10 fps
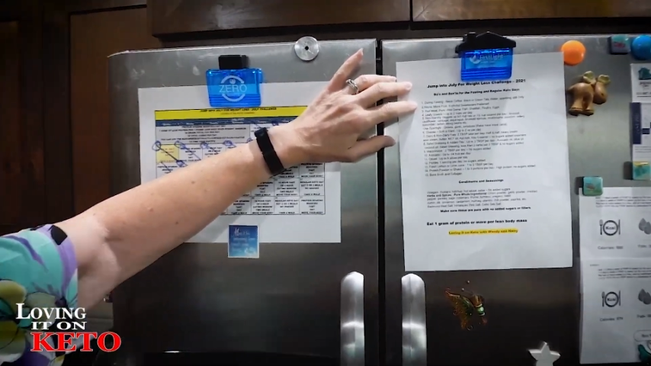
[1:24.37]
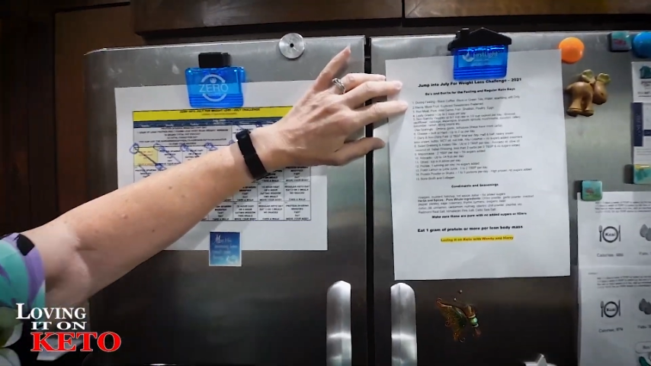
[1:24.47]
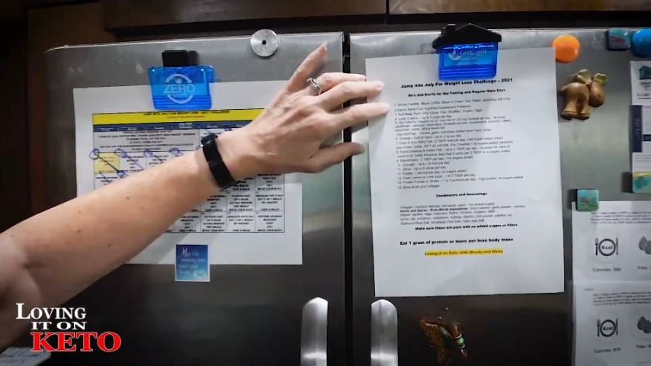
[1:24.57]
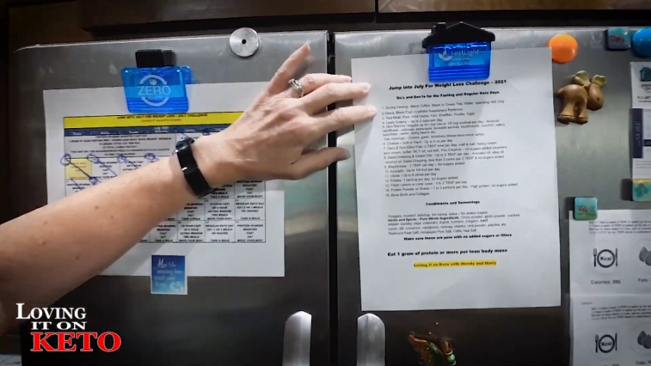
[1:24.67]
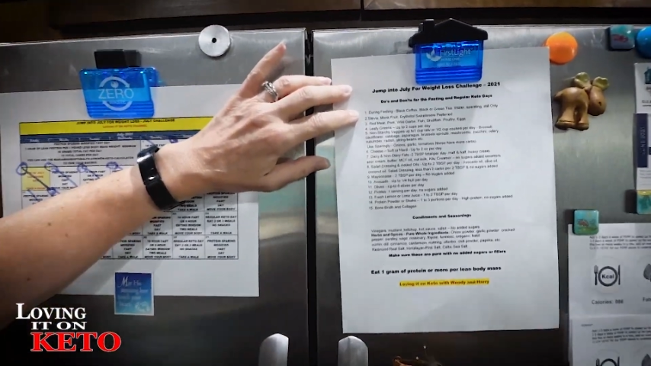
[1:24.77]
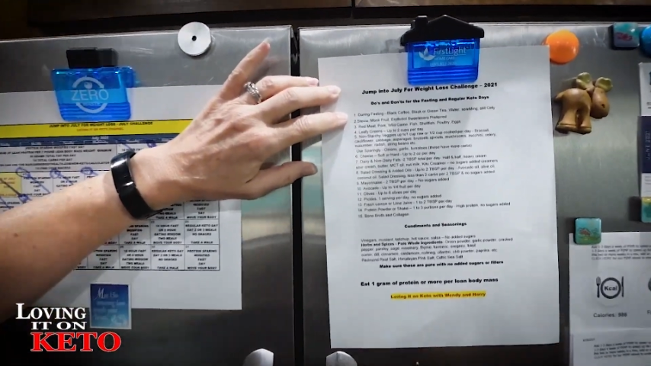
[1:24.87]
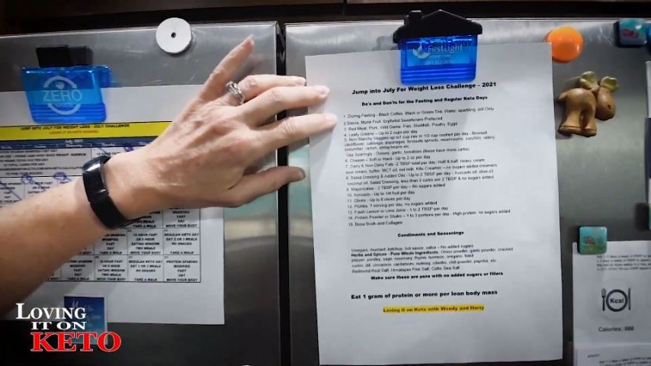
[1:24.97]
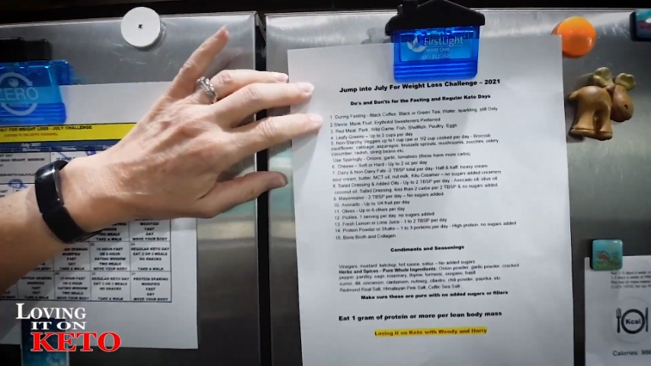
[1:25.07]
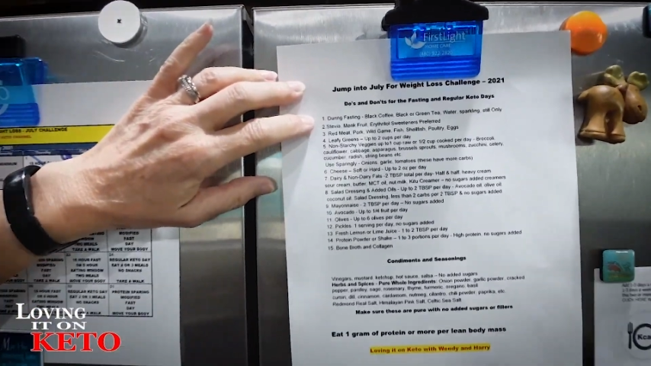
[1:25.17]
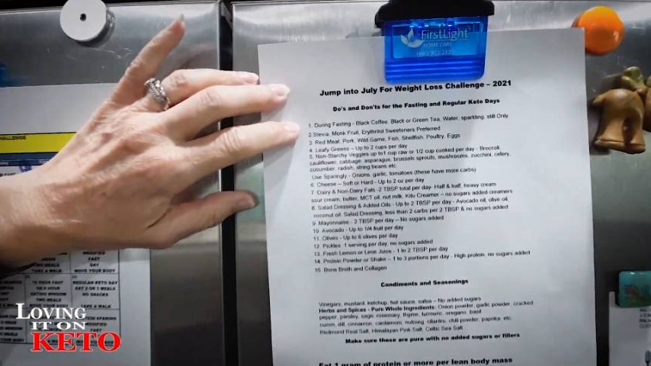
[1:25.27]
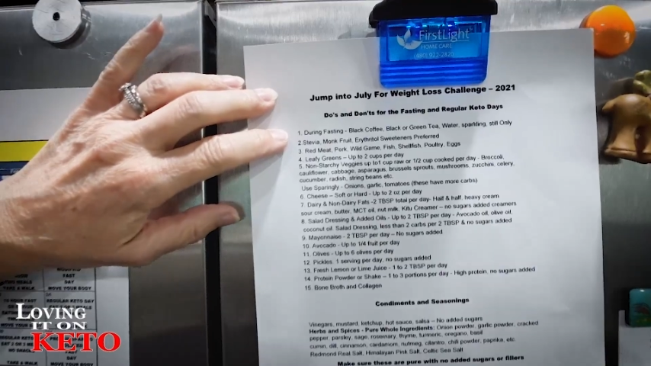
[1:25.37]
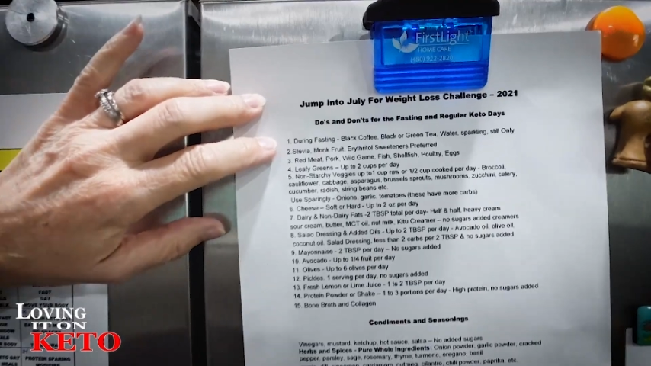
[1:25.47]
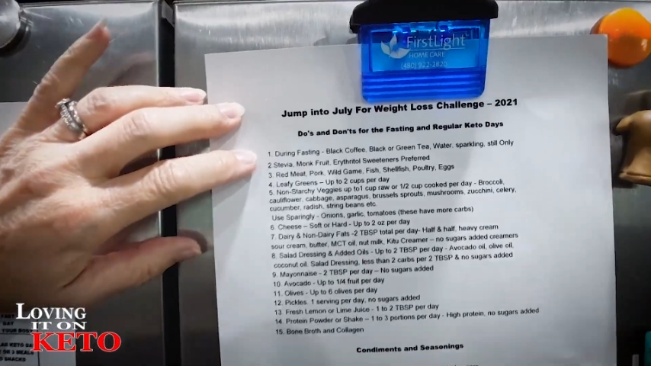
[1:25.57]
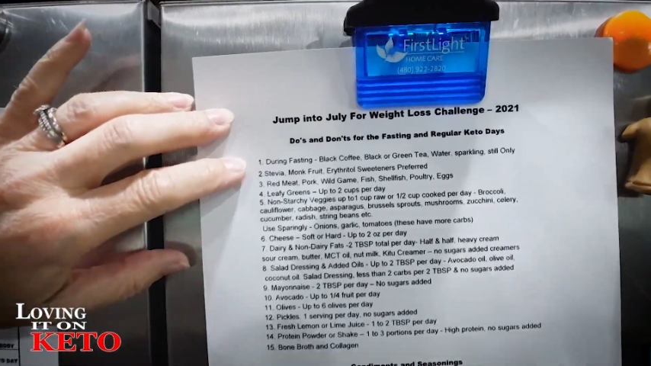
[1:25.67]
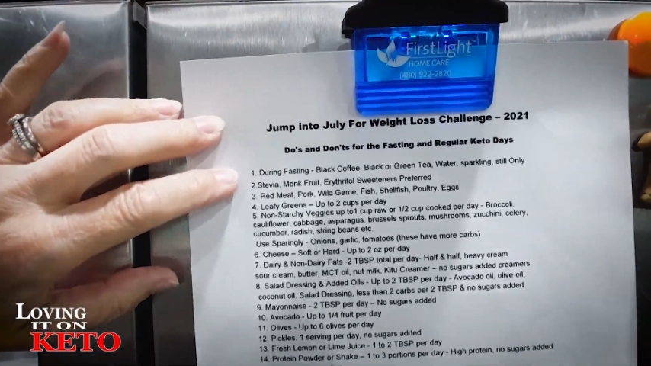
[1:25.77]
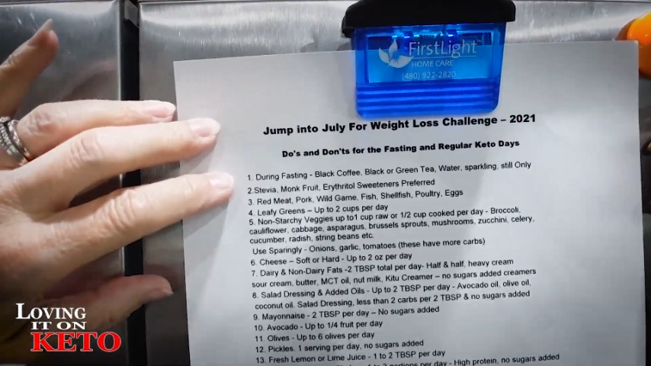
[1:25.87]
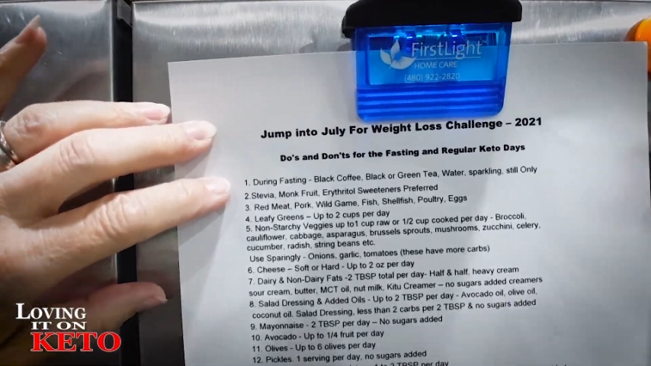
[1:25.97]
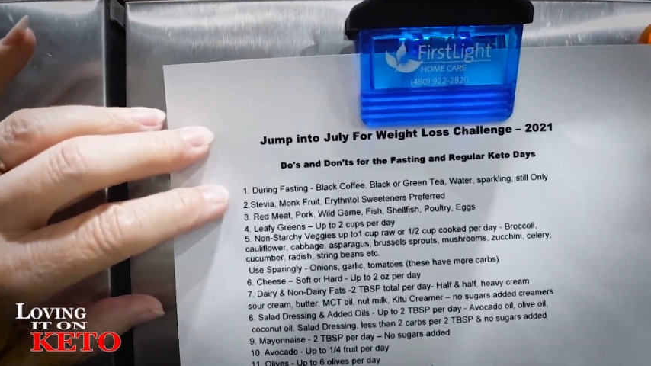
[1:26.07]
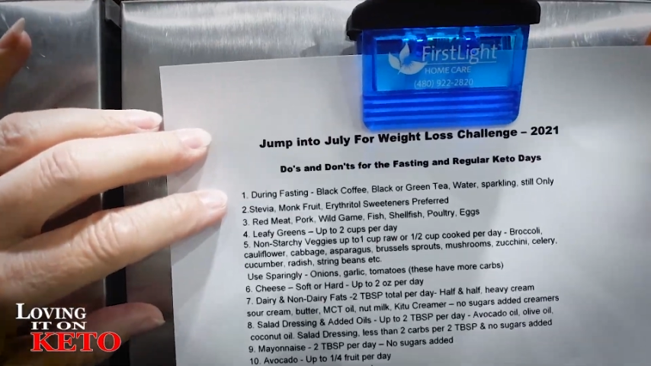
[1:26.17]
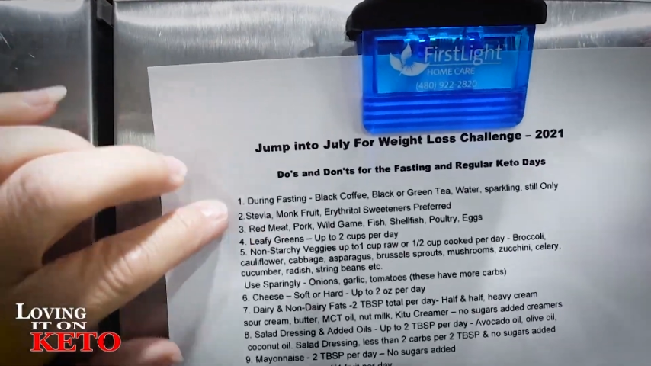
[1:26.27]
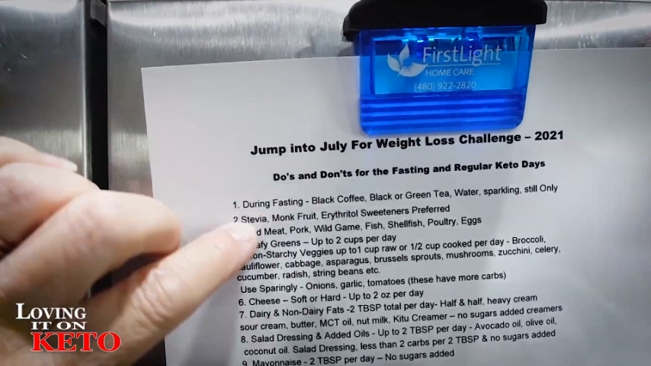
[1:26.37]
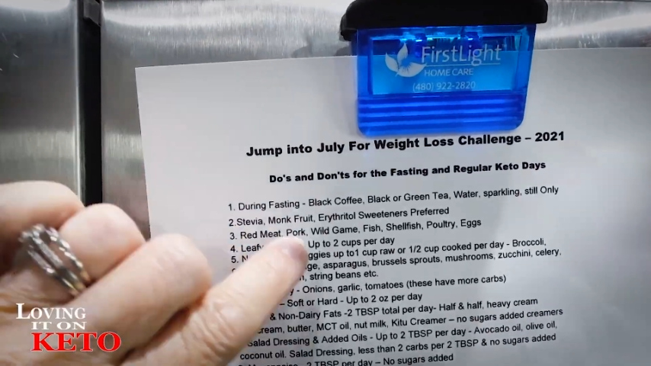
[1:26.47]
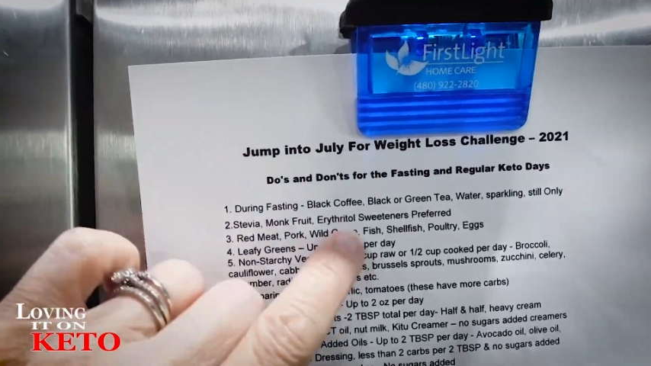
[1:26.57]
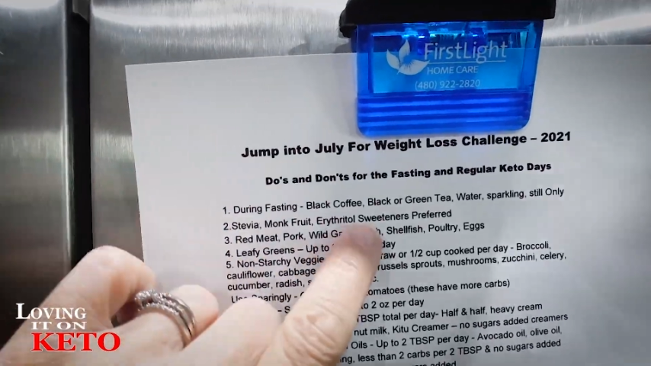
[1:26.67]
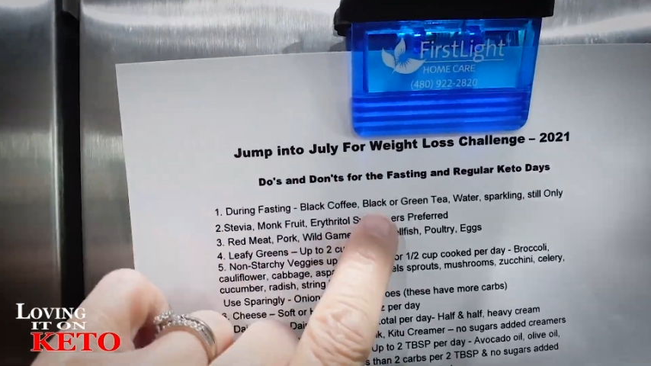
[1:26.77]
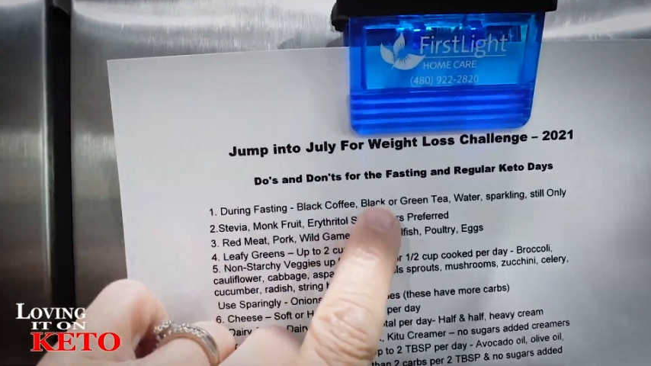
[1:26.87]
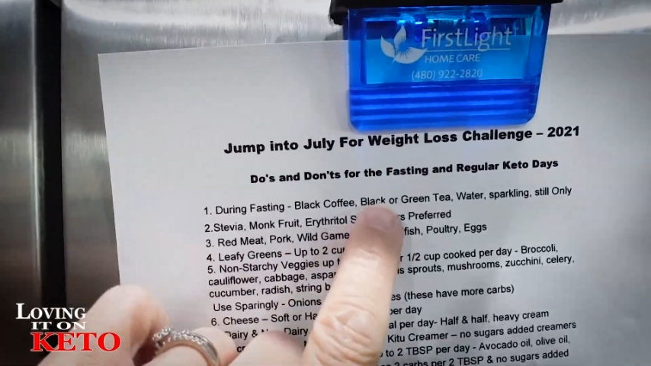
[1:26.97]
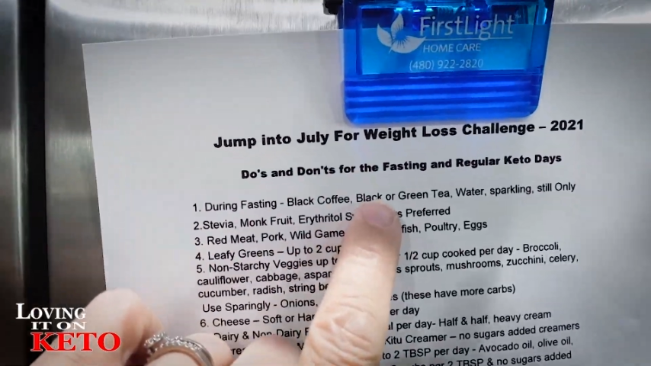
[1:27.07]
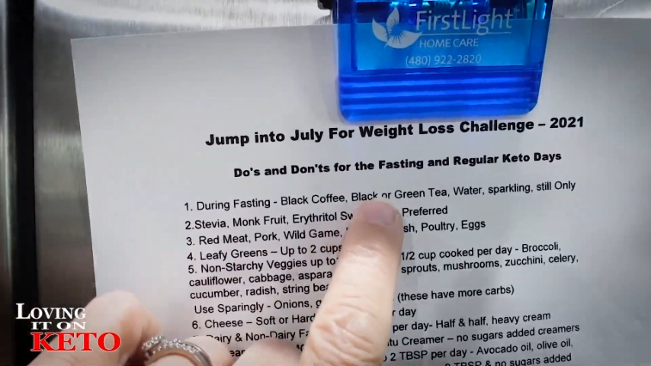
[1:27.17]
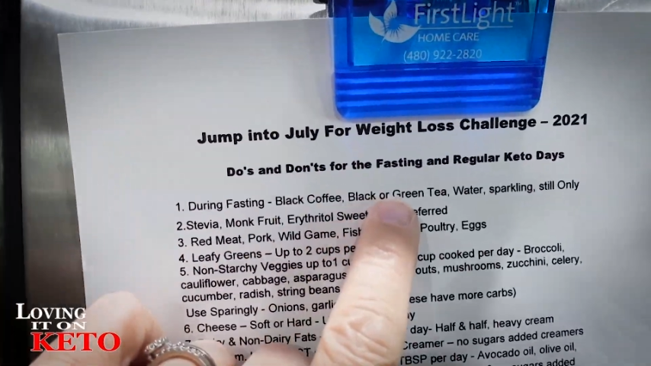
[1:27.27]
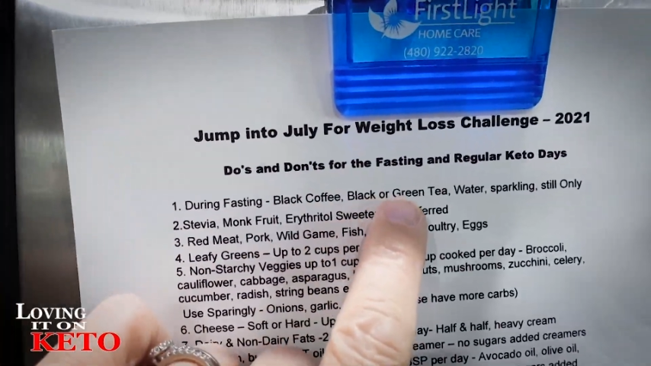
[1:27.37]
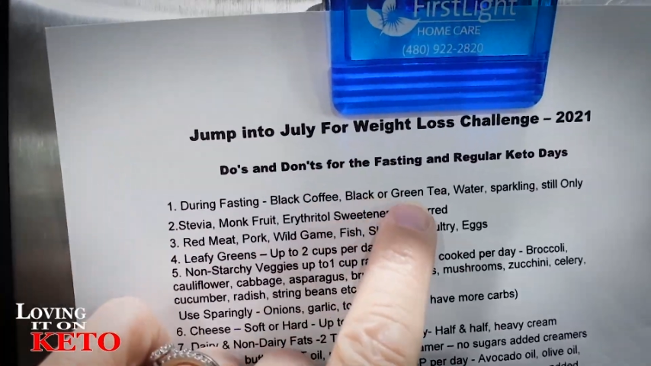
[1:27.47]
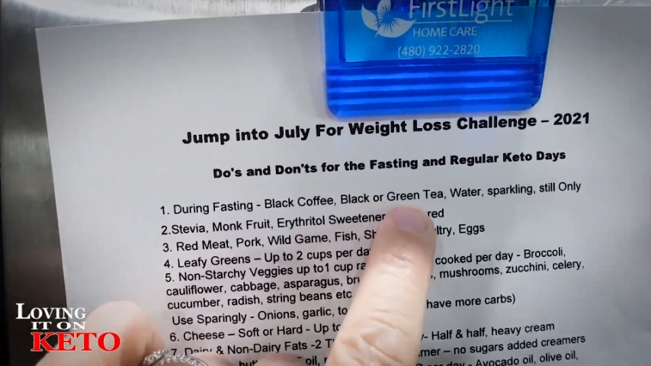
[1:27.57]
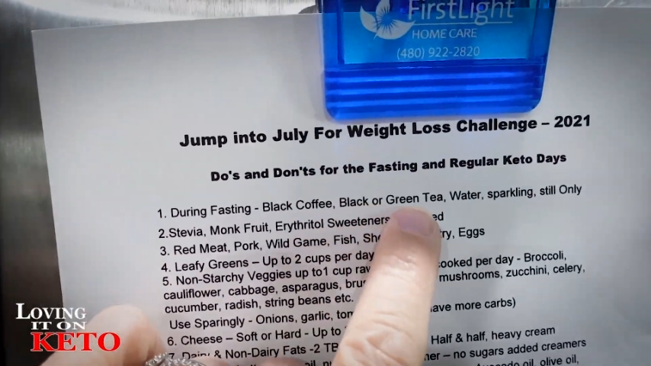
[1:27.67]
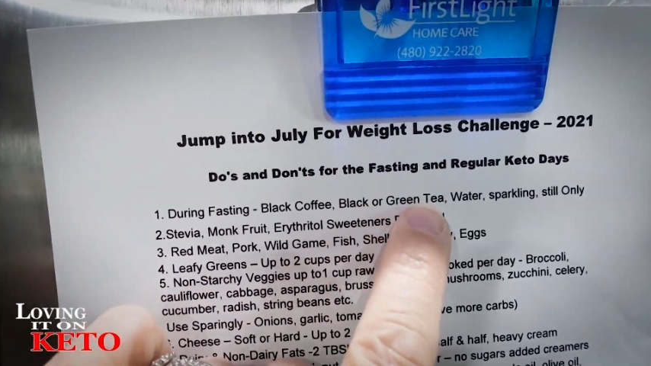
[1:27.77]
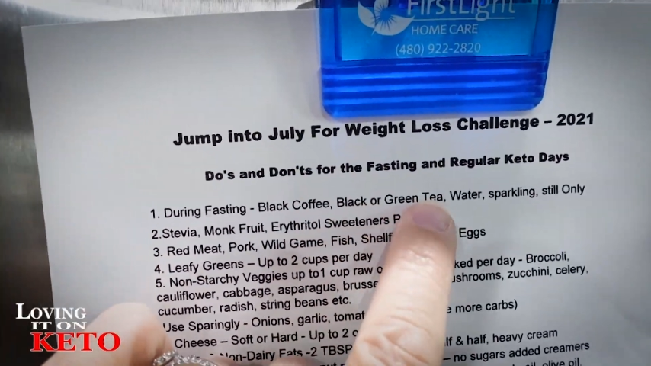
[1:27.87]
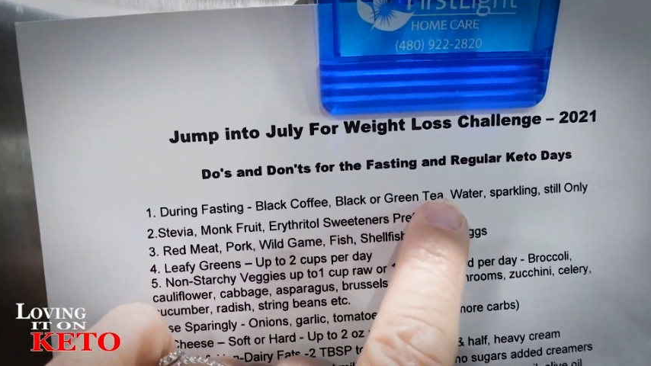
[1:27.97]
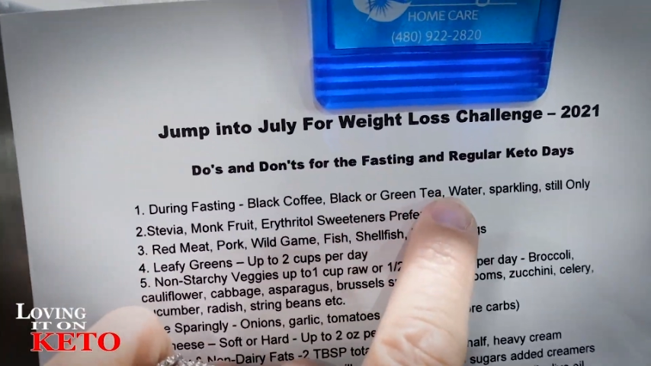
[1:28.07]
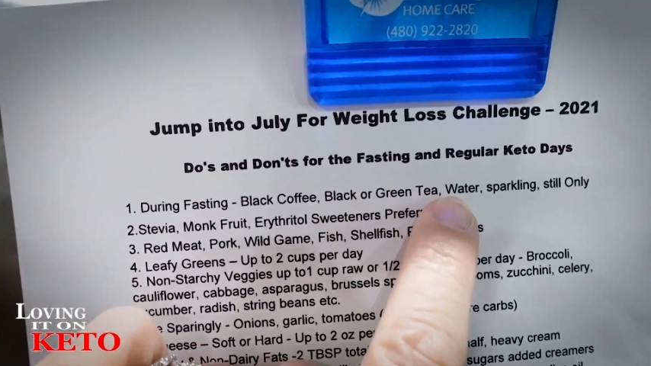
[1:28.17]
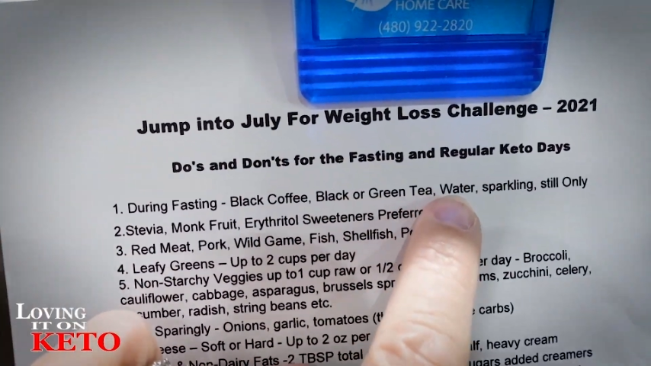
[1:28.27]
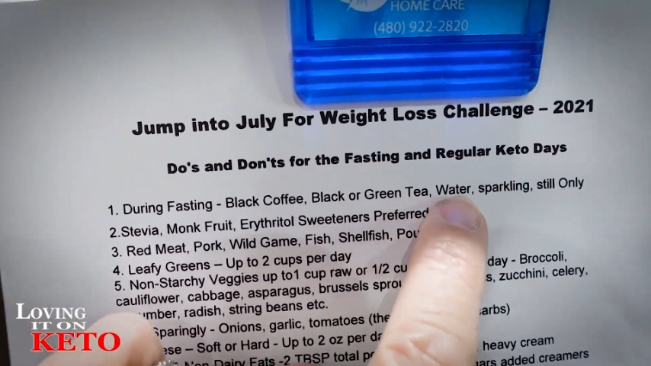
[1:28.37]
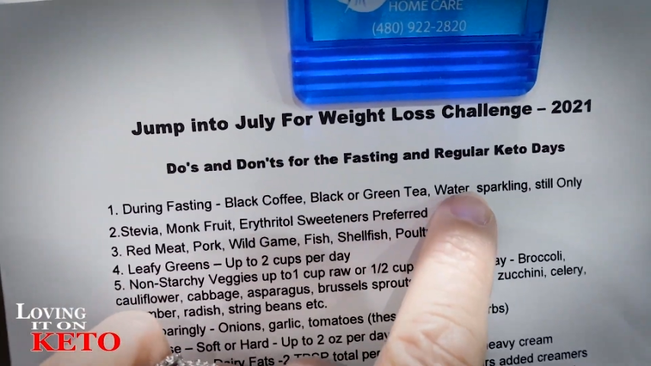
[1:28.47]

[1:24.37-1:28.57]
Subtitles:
No face is visible, so there are no lips to read.